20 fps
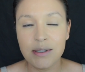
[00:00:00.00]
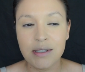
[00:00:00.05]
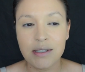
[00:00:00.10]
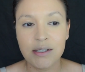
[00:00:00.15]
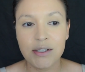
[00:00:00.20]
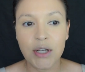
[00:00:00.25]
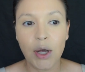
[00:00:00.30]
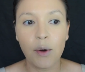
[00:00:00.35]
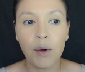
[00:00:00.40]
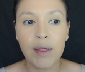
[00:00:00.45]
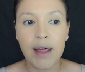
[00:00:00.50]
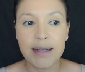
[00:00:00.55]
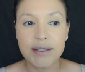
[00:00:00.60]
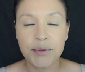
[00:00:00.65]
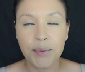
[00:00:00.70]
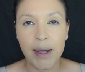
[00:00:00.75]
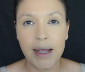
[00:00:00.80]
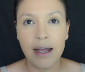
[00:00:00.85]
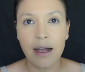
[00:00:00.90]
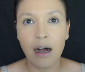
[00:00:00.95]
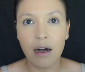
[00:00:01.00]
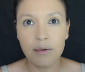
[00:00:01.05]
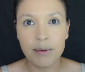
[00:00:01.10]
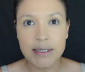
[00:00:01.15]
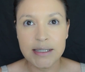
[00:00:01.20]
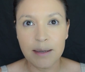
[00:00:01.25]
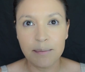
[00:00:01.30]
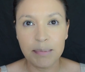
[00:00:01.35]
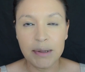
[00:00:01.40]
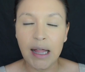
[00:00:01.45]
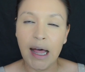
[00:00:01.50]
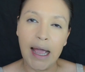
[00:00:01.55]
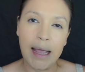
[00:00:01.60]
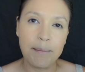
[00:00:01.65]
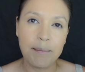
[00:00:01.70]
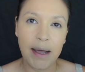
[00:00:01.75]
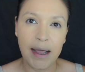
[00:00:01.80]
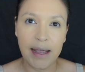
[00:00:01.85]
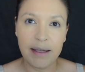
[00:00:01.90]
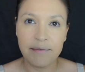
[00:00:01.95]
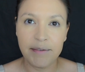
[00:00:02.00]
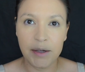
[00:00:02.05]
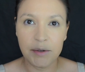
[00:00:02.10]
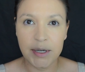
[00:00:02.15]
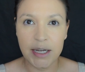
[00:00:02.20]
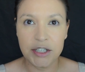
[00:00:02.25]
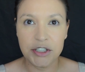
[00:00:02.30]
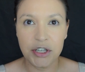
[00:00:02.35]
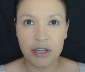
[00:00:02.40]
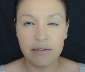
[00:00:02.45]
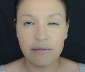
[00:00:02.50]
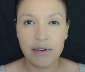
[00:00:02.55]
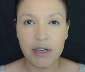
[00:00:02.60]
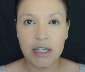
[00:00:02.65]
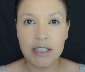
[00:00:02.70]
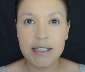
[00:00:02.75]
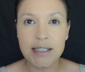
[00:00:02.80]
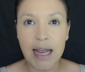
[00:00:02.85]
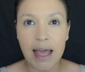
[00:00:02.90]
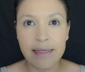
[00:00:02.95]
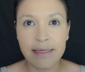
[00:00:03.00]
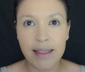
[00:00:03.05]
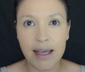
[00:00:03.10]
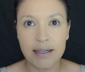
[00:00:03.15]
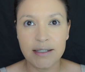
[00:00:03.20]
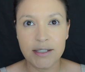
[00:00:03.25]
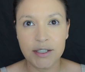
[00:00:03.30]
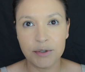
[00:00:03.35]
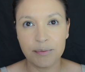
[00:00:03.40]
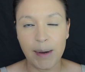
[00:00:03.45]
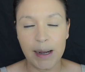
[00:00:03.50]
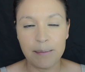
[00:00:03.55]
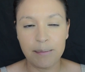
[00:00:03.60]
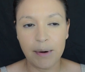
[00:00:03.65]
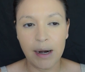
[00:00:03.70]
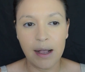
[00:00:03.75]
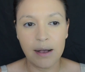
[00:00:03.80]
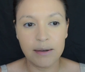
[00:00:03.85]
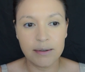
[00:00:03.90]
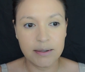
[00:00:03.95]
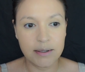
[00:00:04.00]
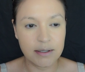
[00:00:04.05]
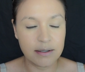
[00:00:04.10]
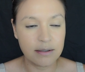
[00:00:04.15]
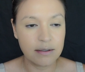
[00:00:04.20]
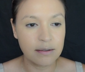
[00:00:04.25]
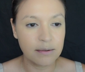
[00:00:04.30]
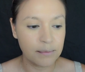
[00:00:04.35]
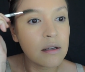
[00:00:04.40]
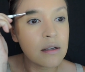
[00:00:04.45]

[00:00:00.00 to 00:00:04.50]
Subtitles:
So that's why I always apply my foundation first and then do my brows.